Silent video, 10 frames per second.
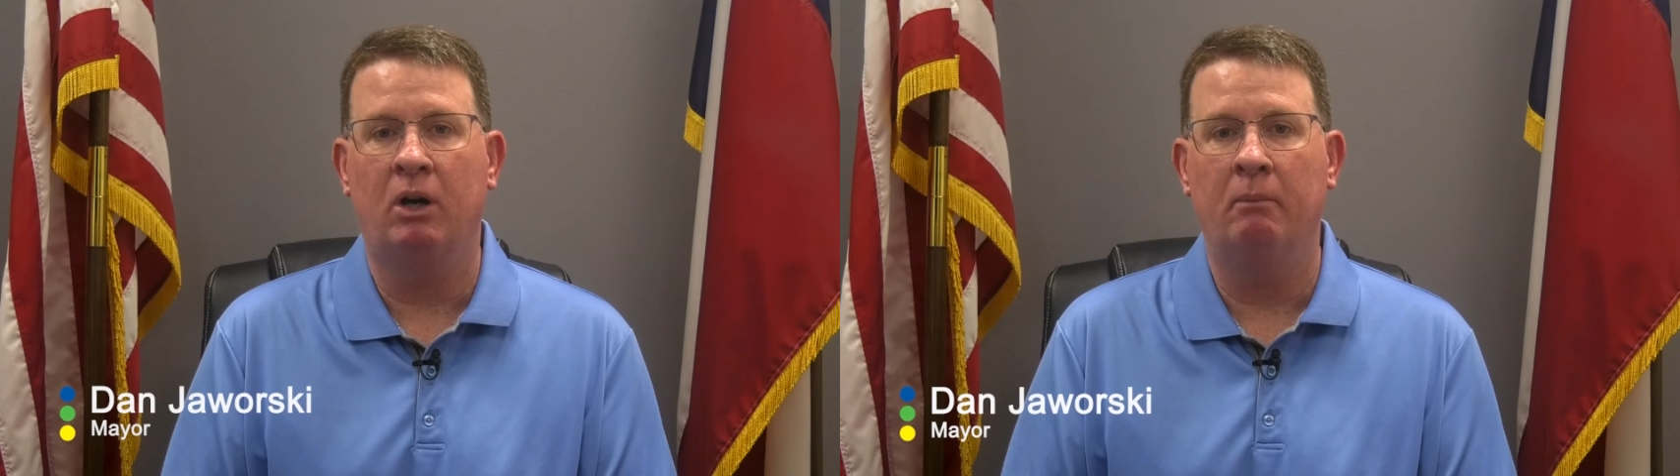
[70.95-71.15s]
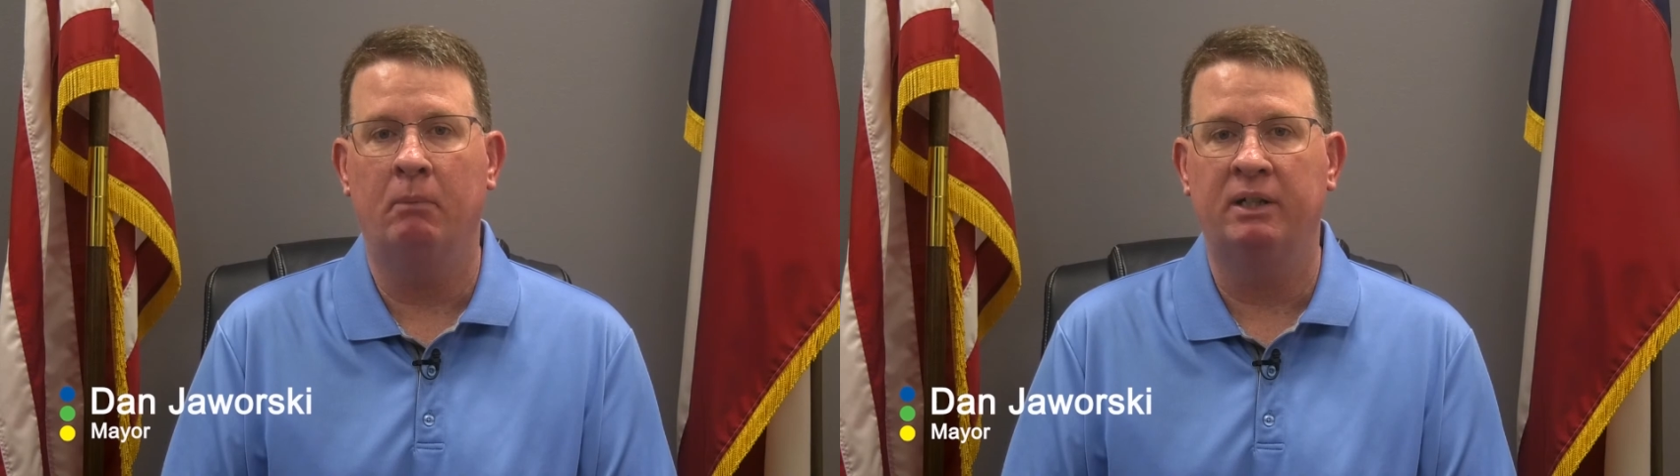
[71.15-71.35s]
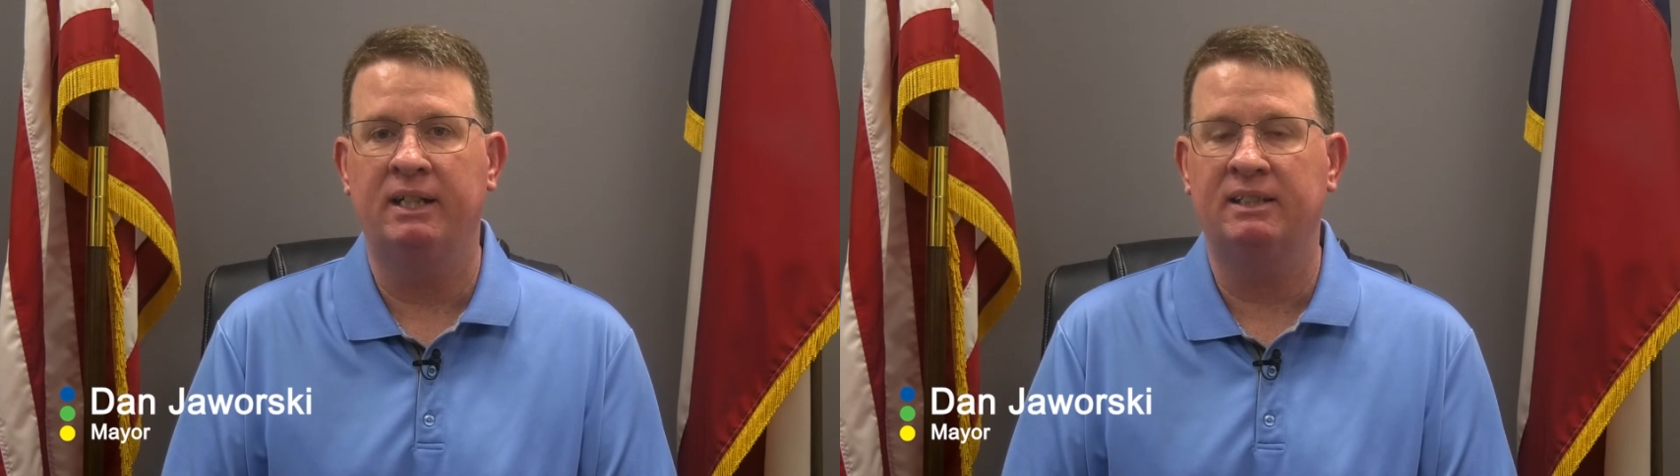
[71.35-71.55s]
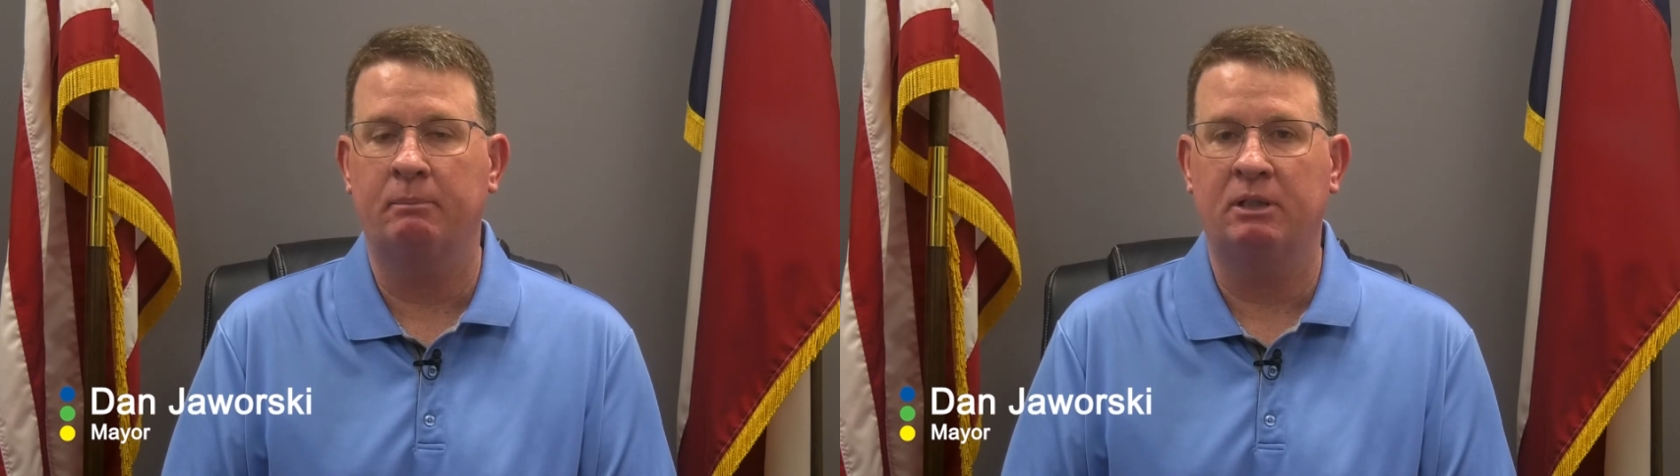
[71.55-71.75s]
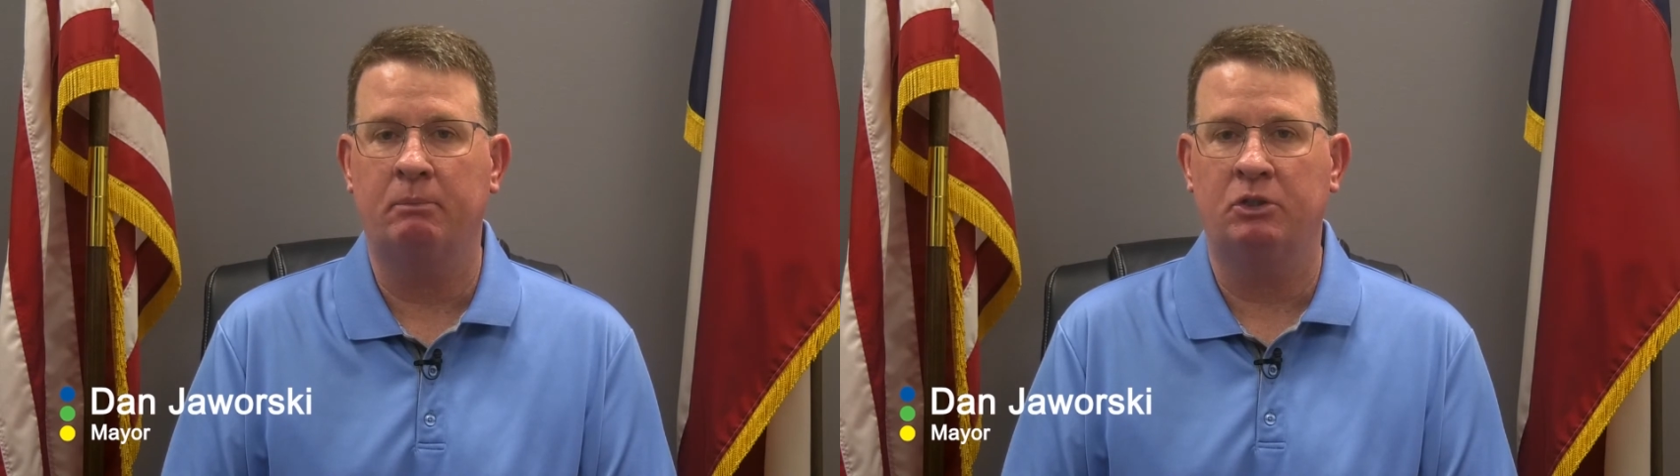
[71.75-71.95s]
on Monday,
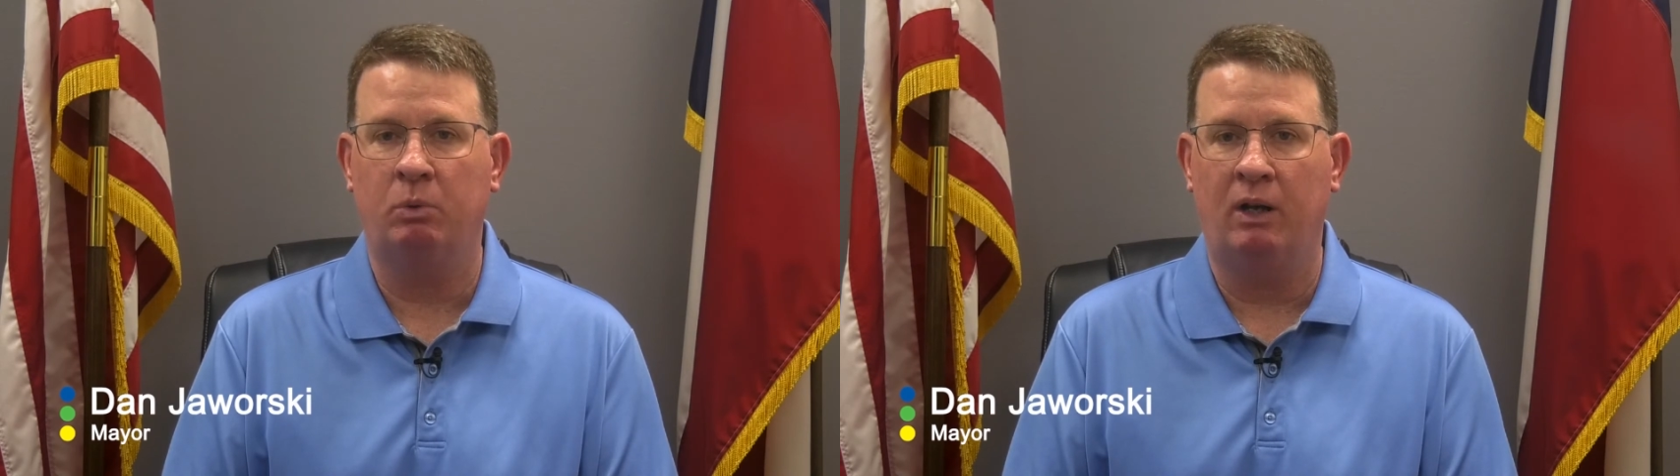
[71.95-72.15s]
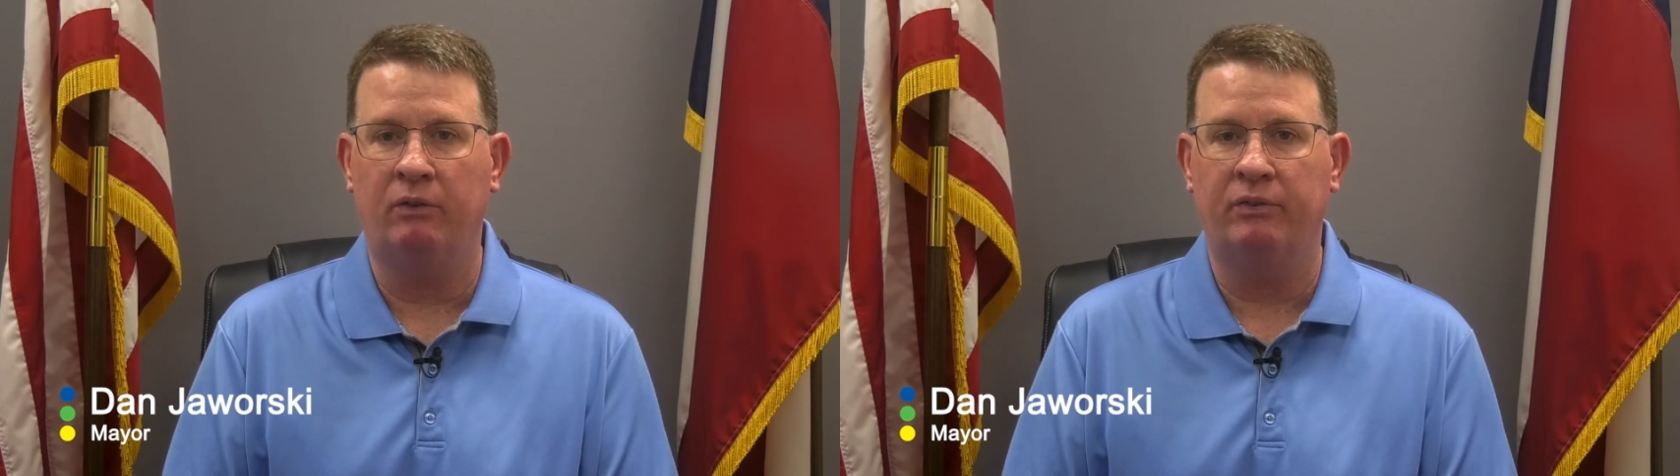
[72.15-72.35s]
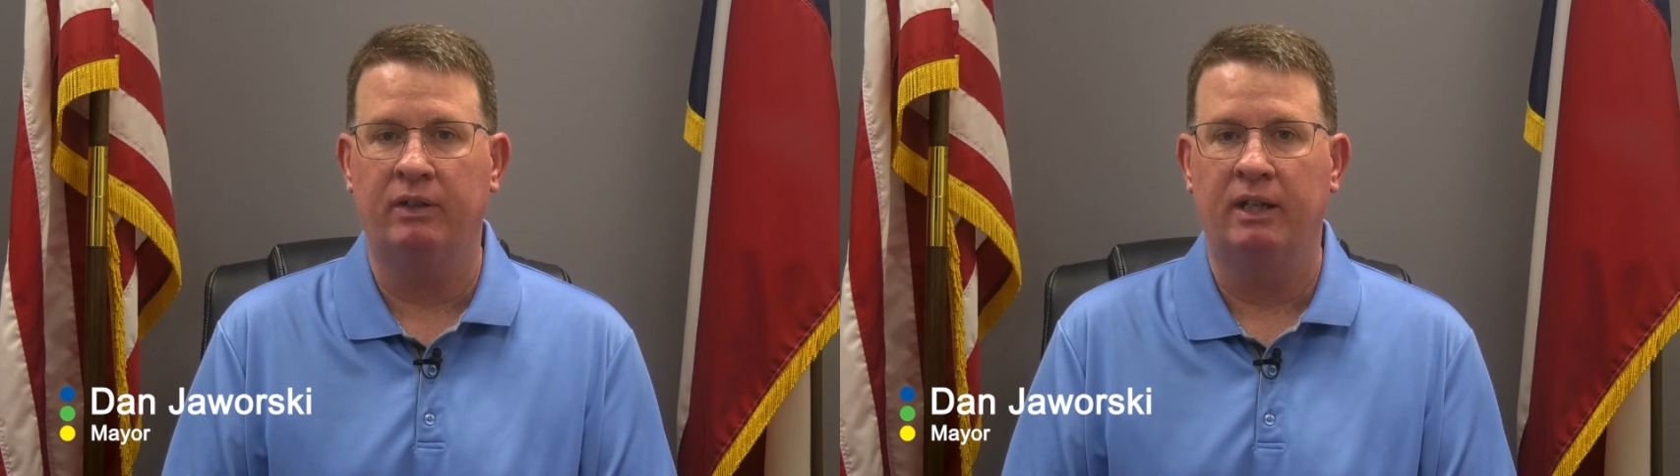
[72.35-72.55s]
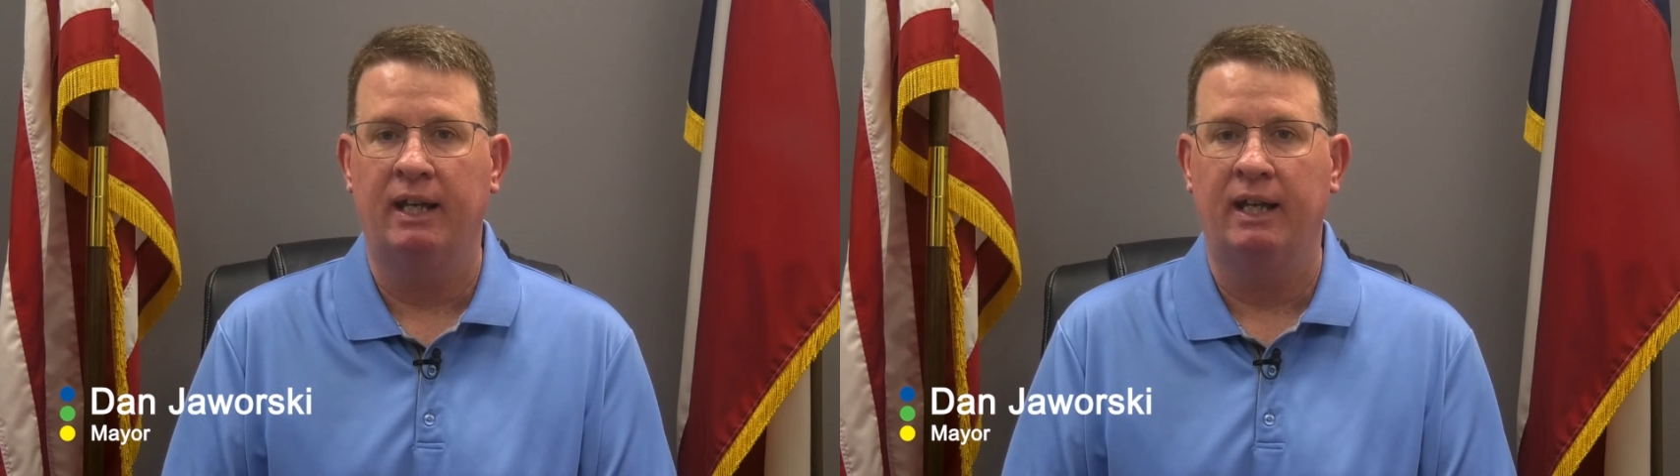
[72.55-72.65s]
September 12th,